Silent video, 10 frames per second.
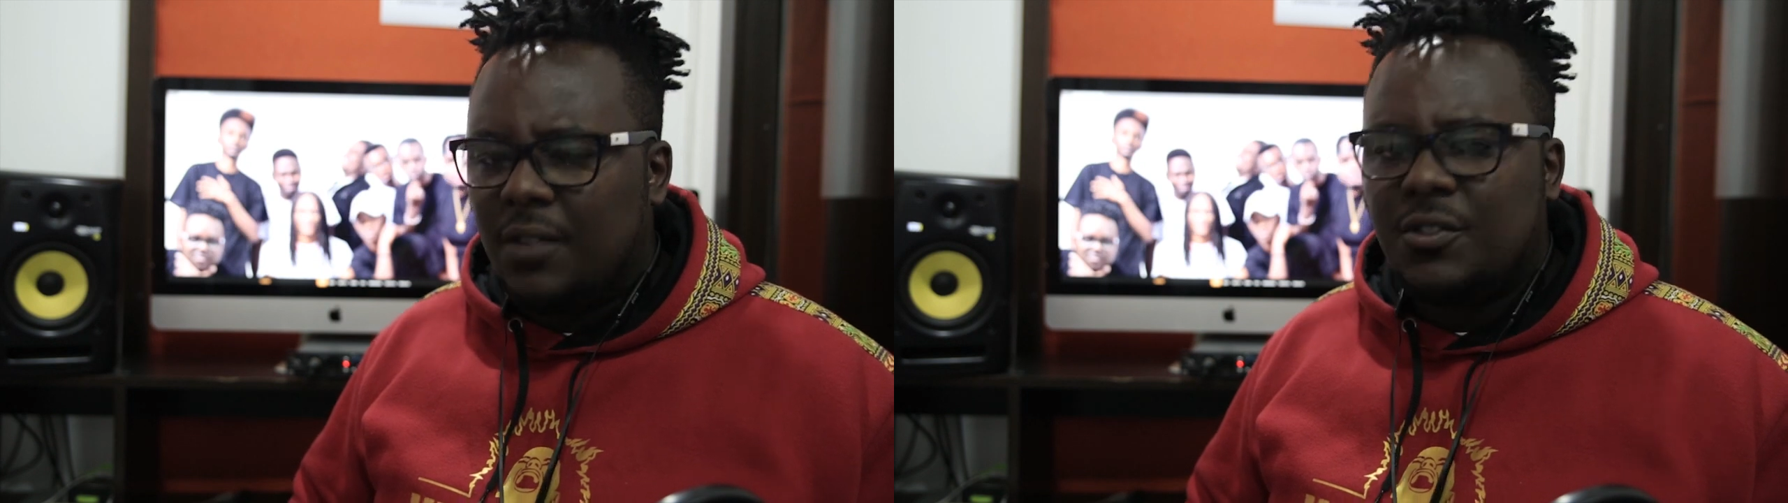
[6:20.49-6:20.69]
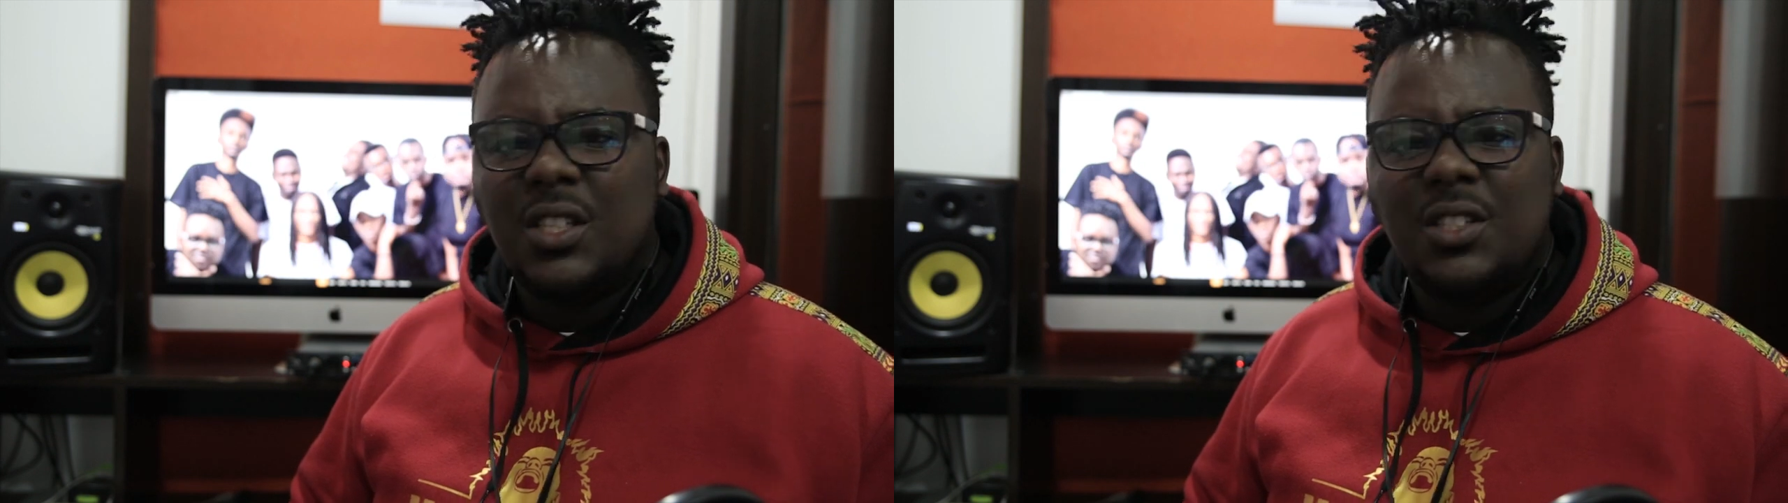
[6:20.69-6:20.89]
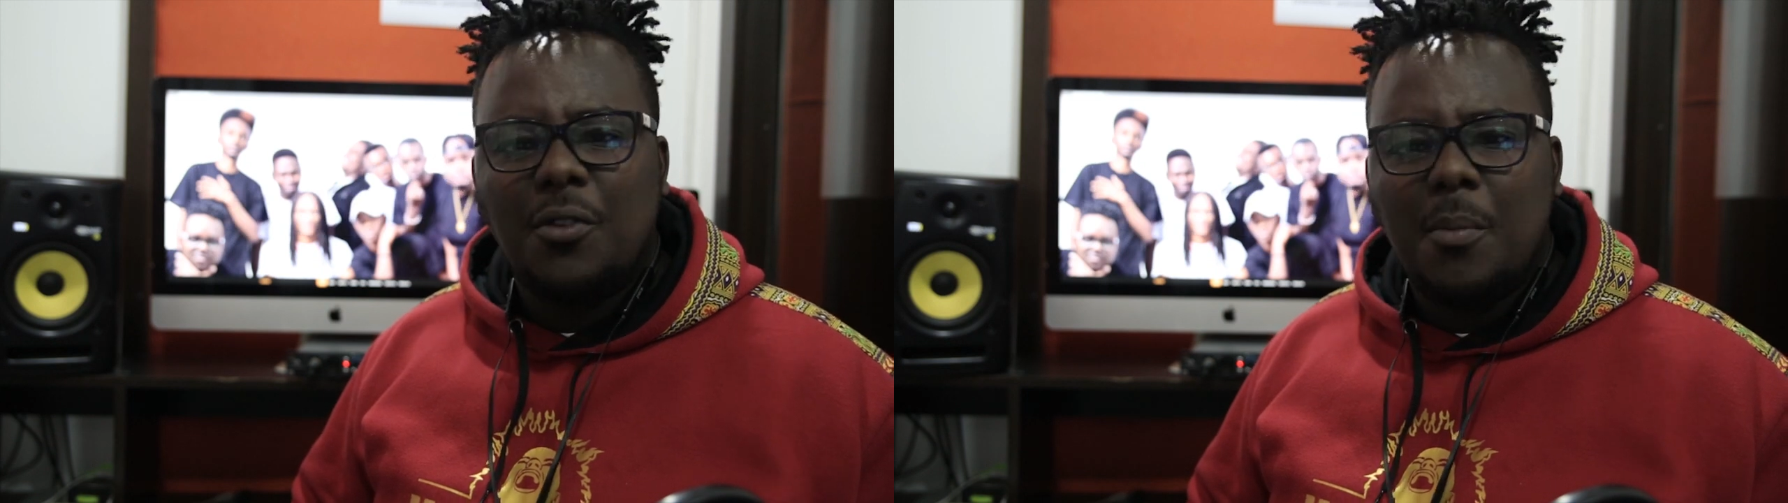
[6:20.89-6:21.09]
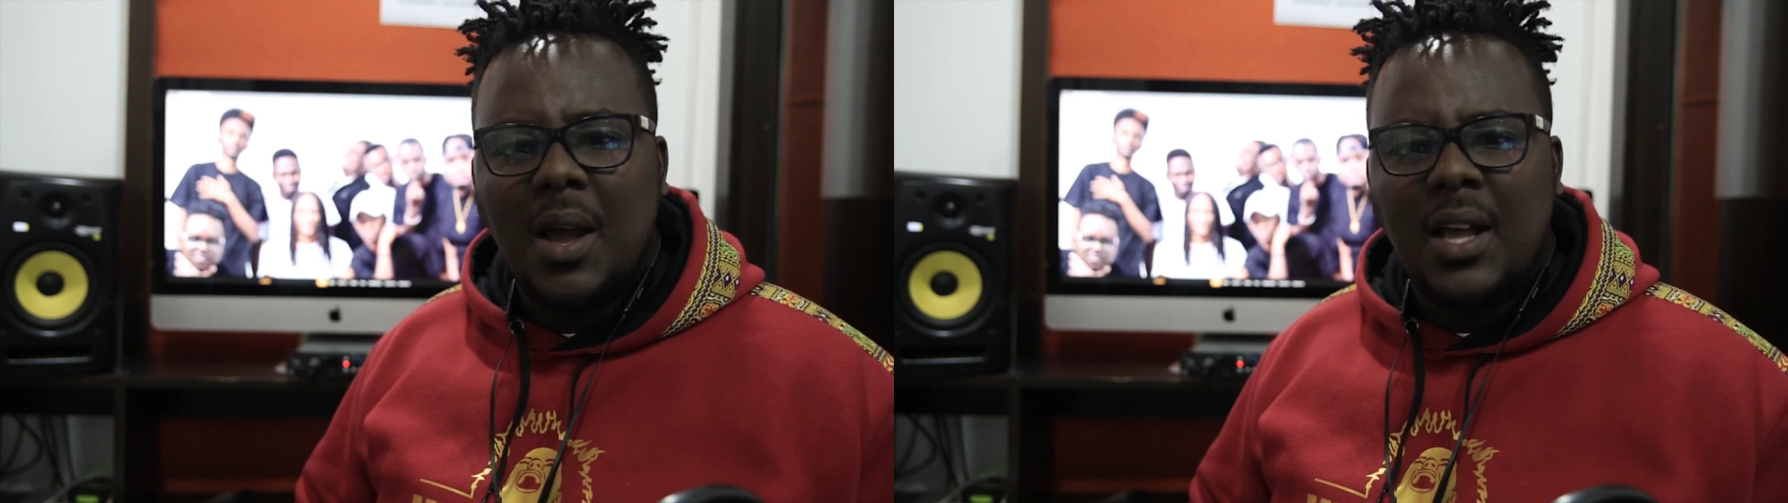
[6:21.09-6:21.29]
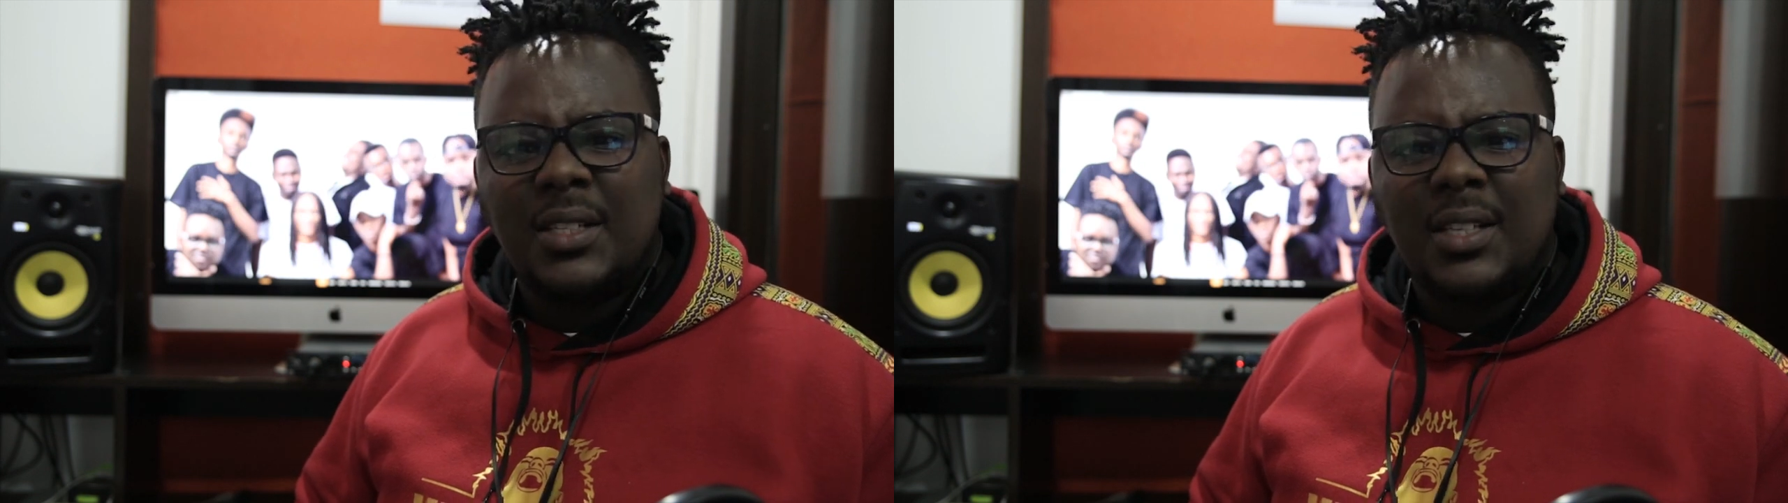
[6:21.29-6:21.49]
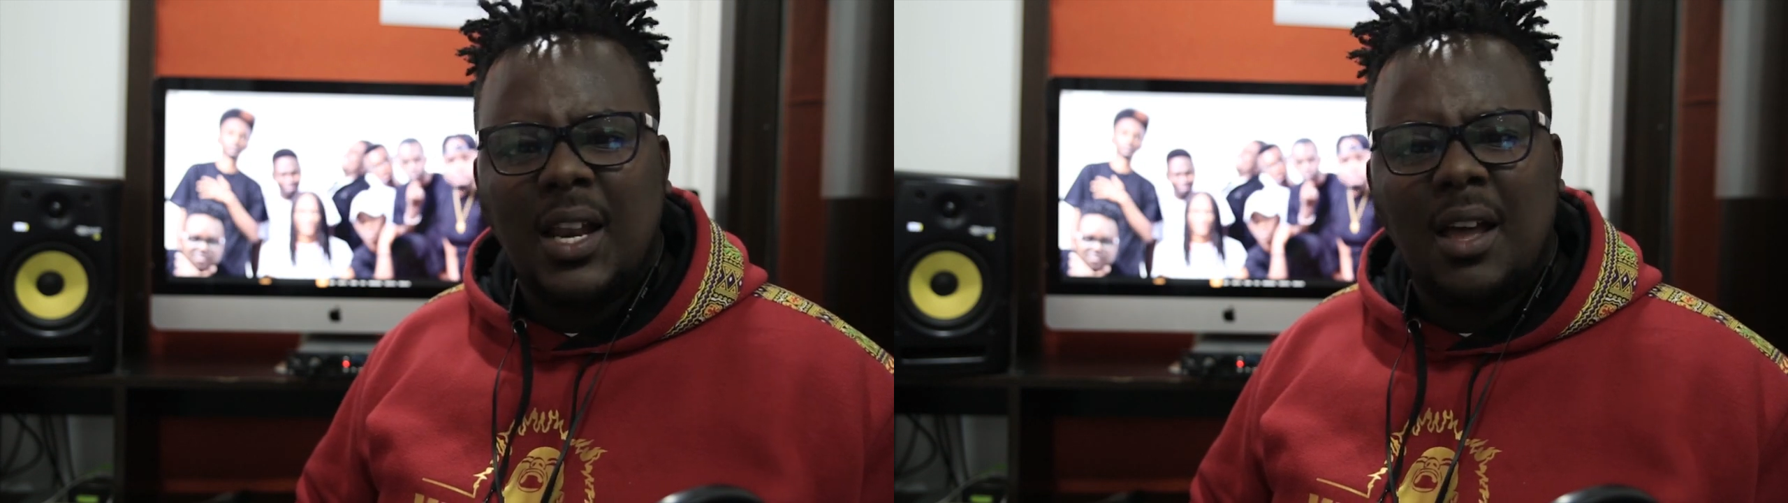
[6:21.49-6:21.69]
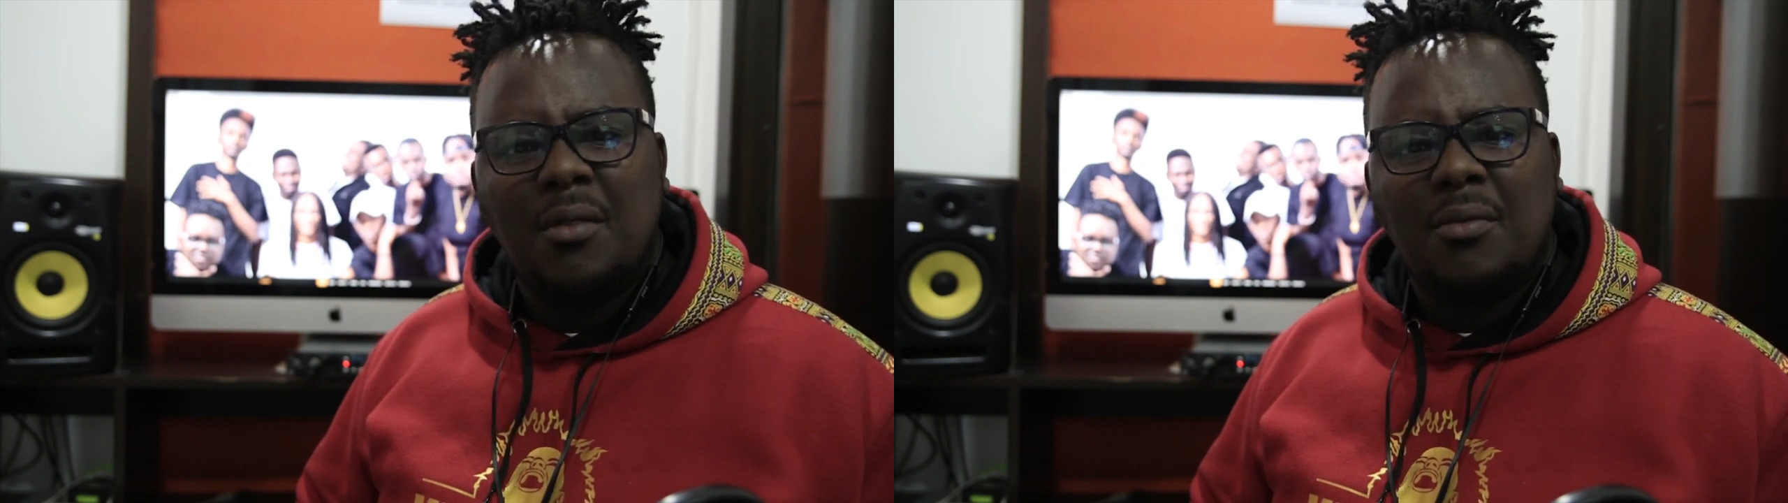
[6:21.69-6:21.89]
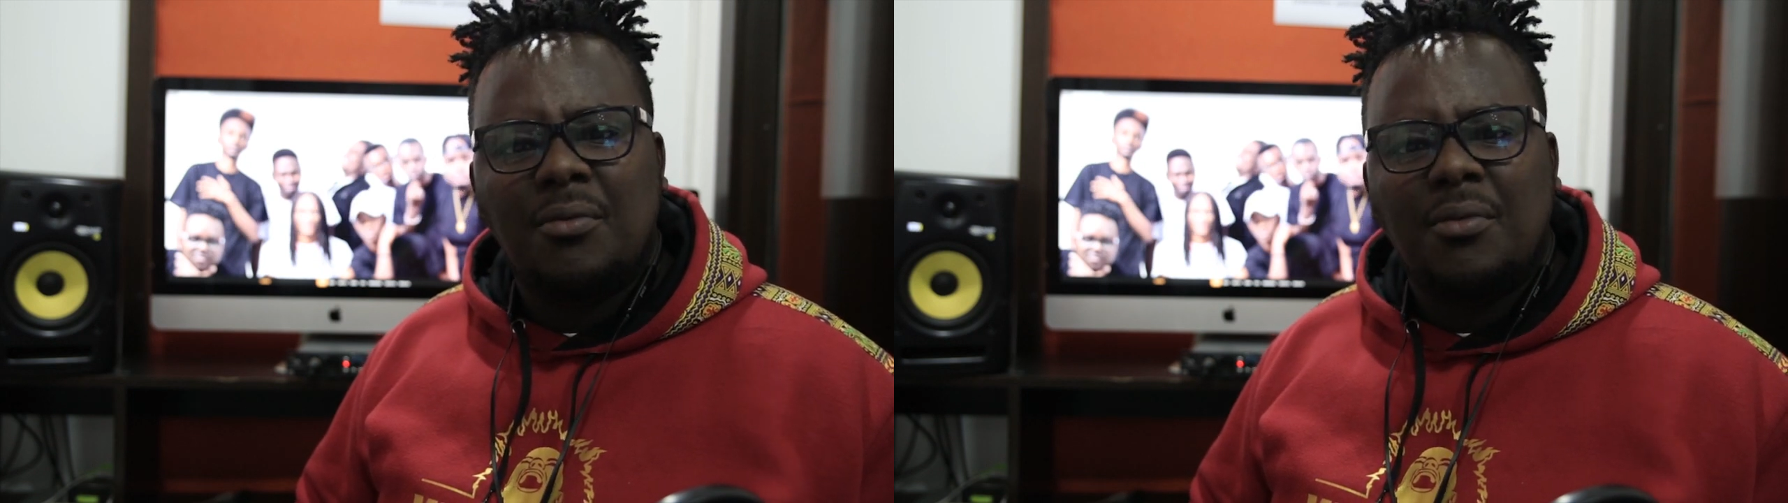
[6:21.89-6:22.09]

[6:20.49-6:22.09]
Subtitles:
love Transformers, I love